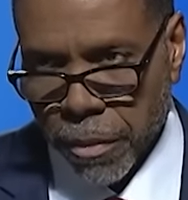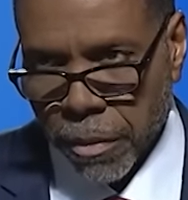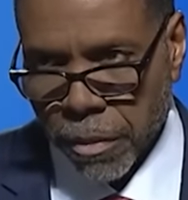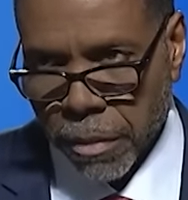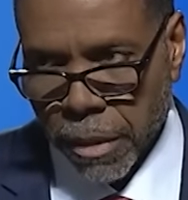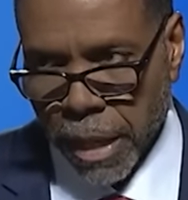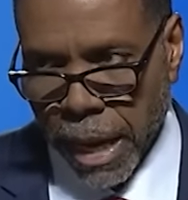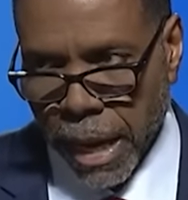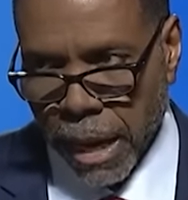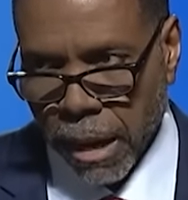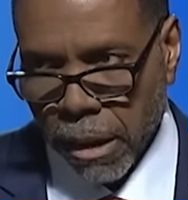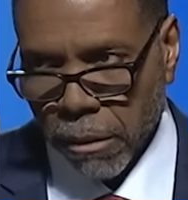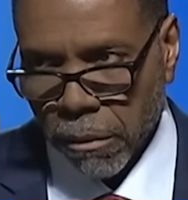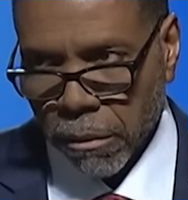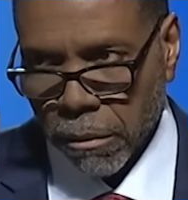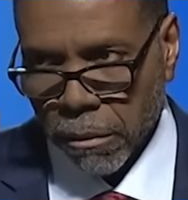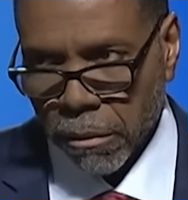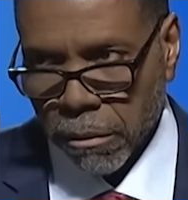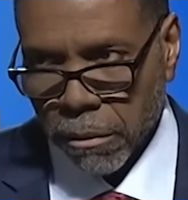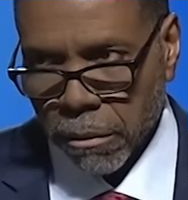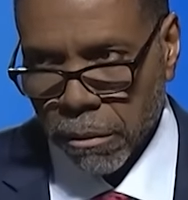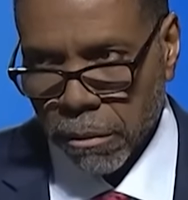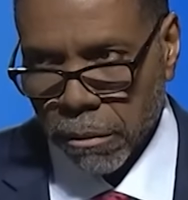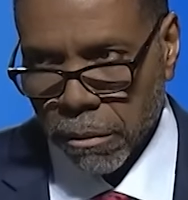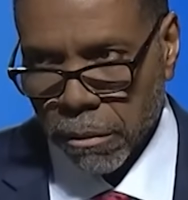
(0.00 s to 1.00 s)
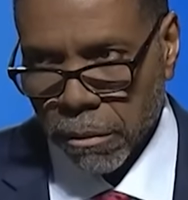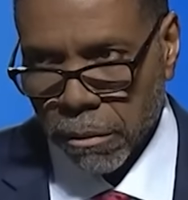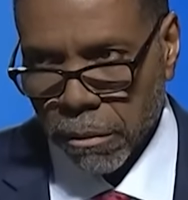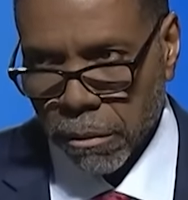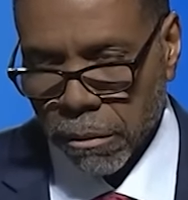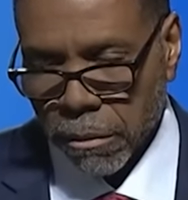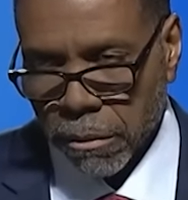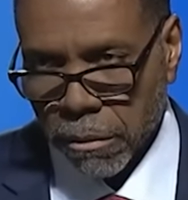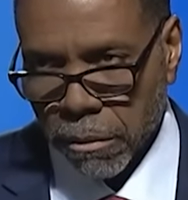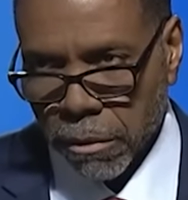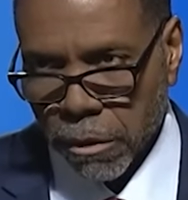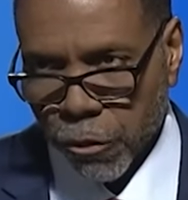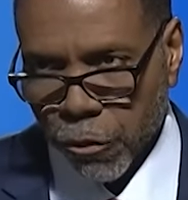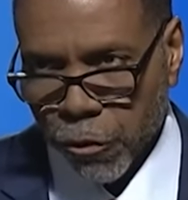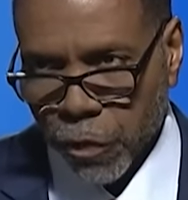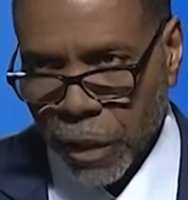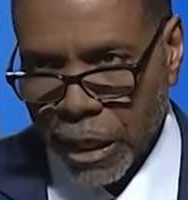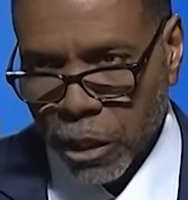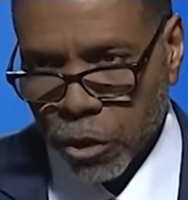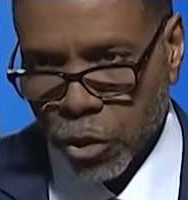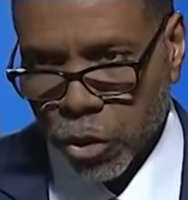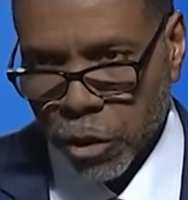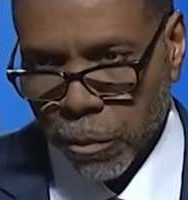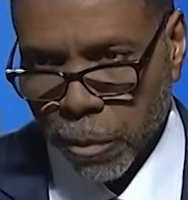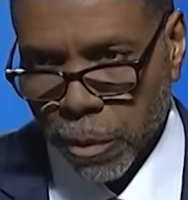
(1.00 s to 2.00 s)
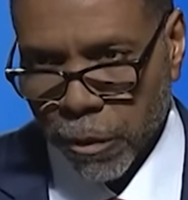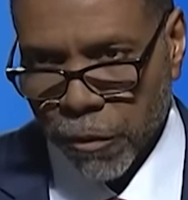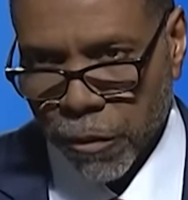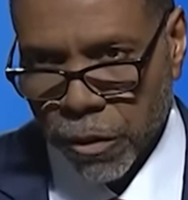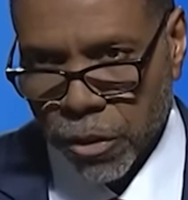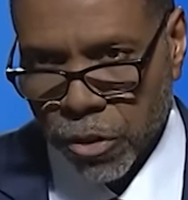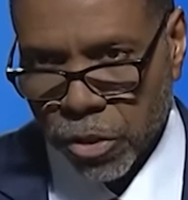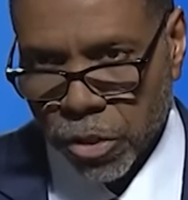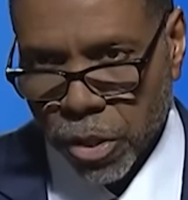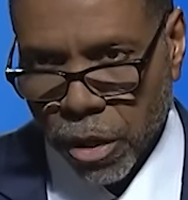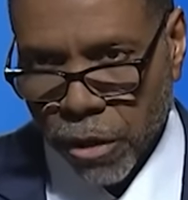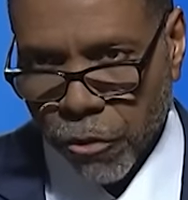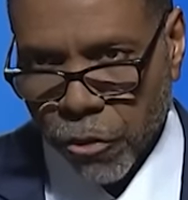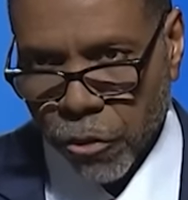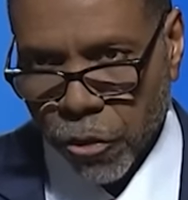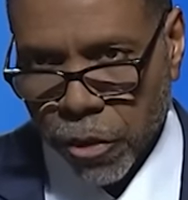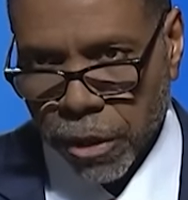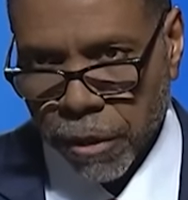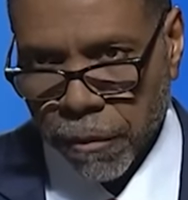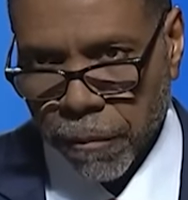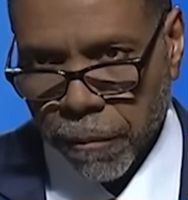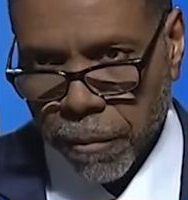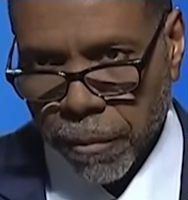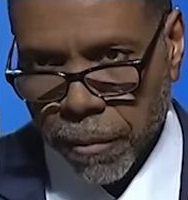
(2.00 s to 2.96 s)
Now, the fellowship of His suffering,